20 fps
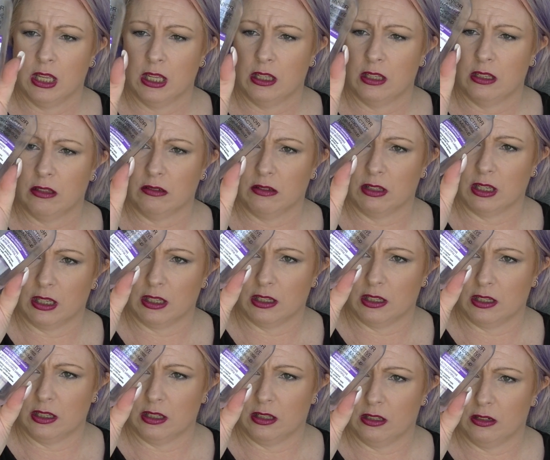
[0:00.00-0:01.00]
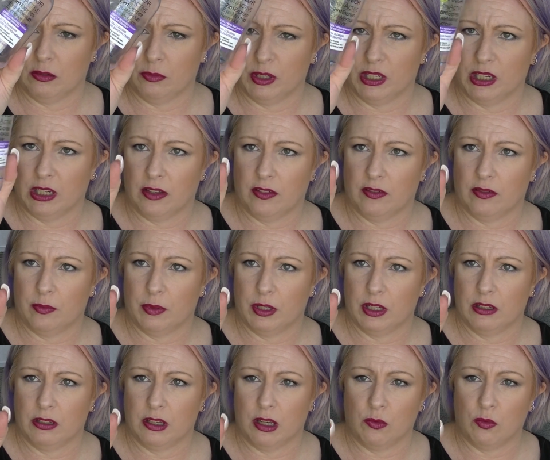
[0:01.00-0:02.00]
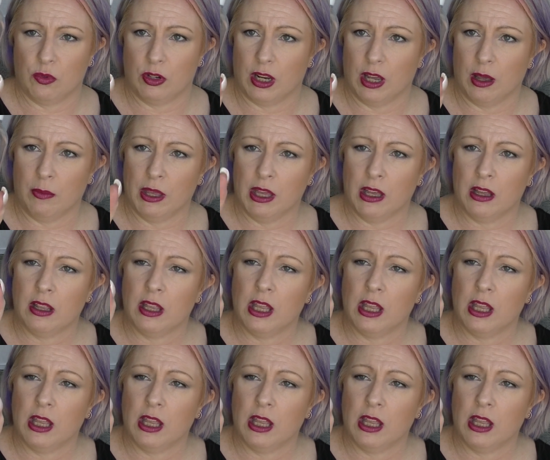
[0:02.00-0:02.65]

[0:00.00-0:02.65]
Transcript: Looks like there's still a little bit left, but it wouldn't come out.